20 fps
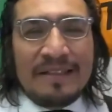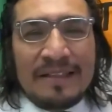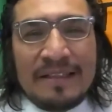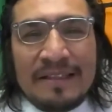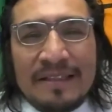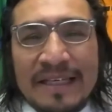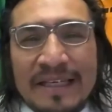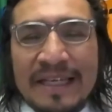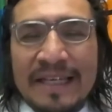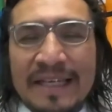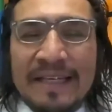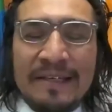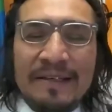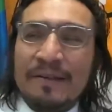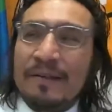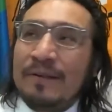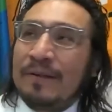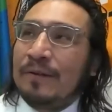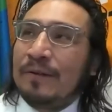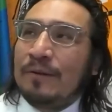they
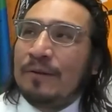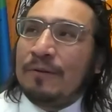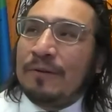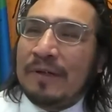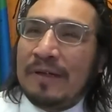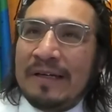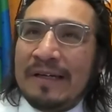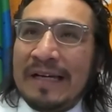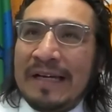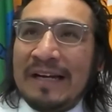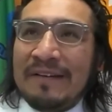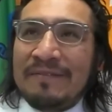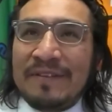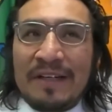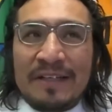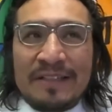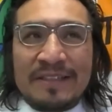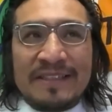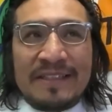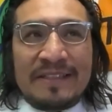have
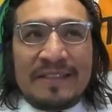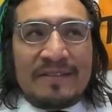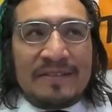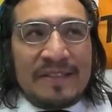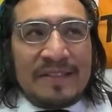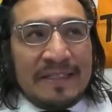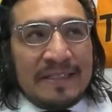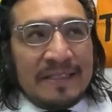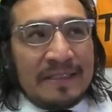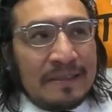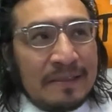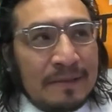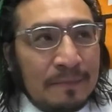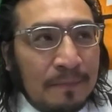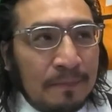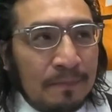not succeeded.